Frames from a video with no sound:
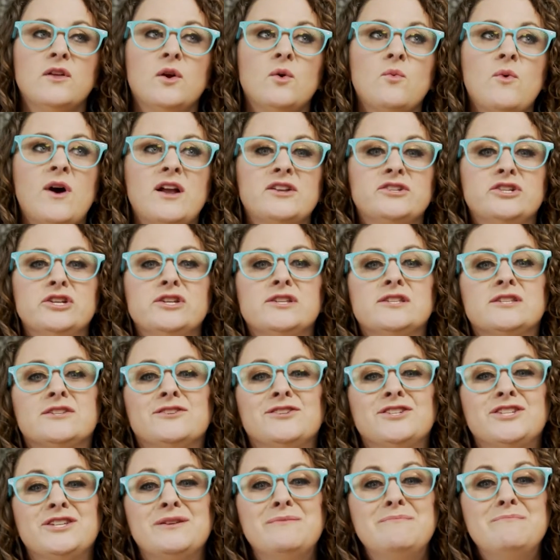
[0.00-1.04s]
they're watching
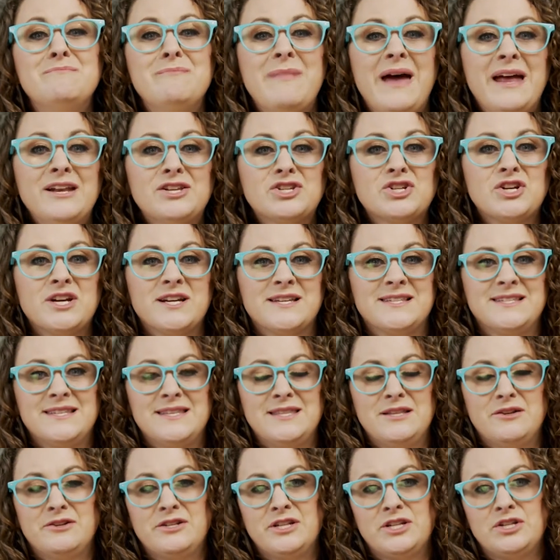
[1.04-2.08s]
certain metrics in
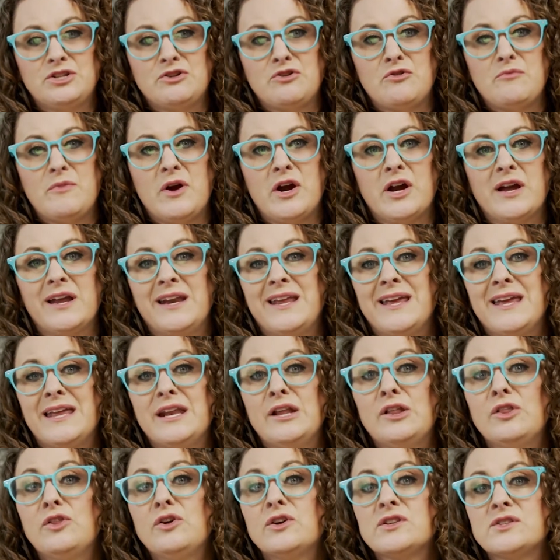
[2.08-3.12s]
their digital marketing and
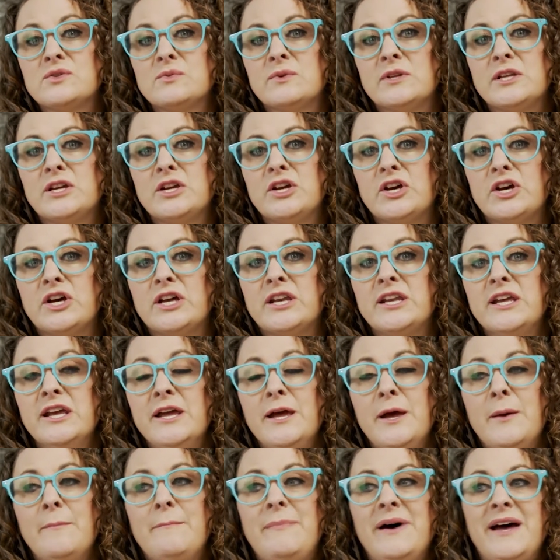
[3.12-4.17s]
it looks really good,
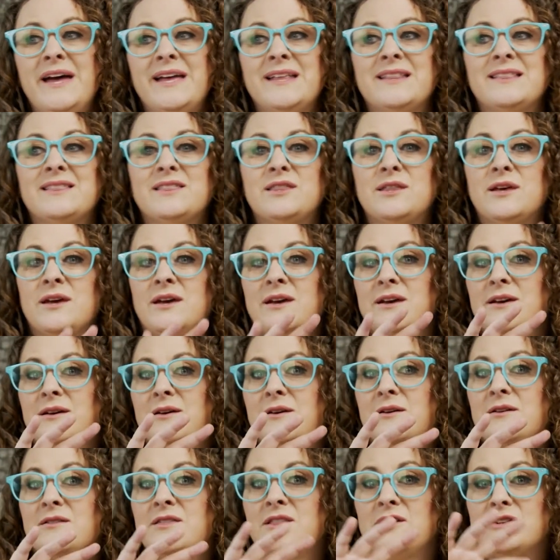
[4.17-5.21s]
but
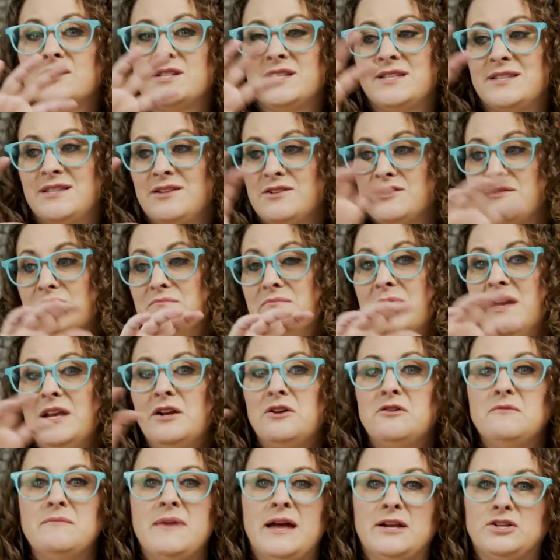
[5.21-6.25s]
the there's there's
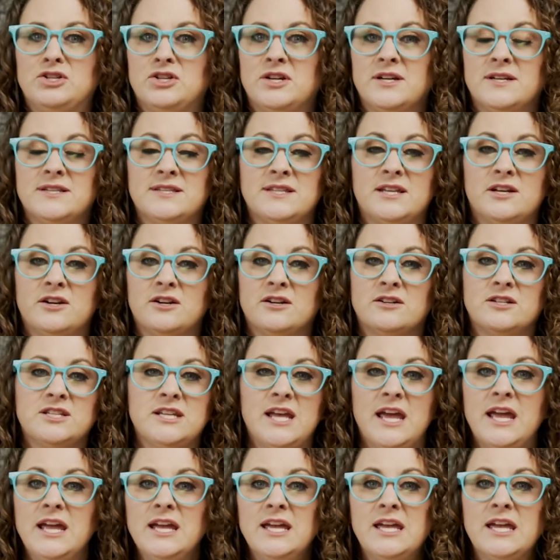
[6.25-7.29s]
middle metrics that are
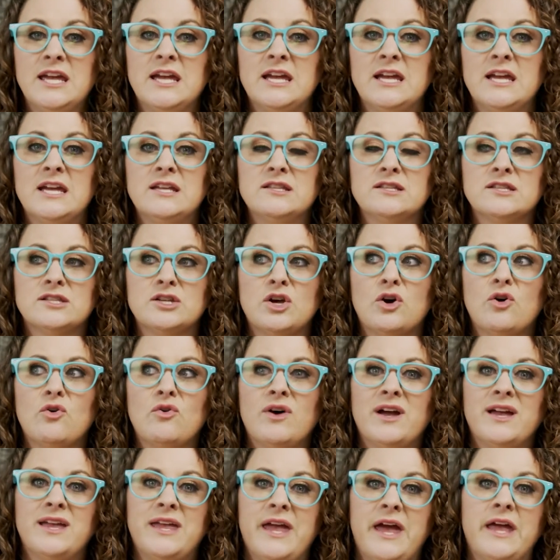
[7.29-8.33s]
tanking and so
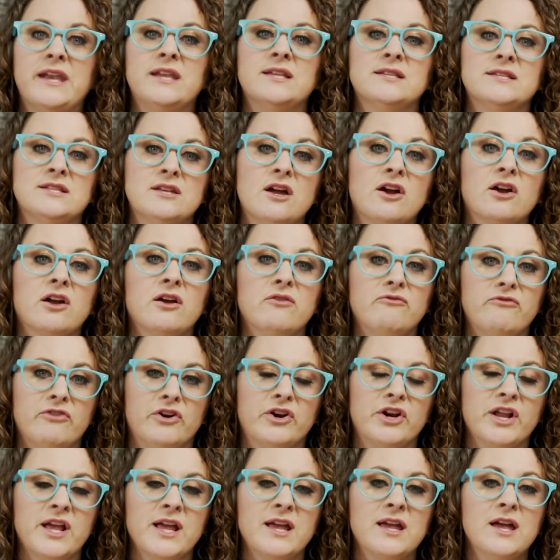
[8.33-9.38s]
again it's not
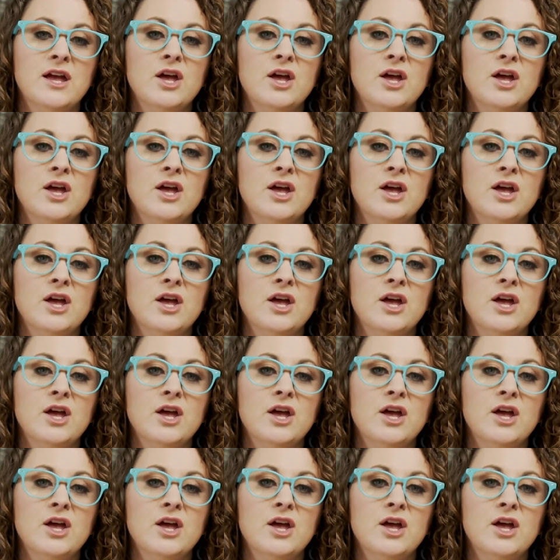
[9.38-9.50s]
converting.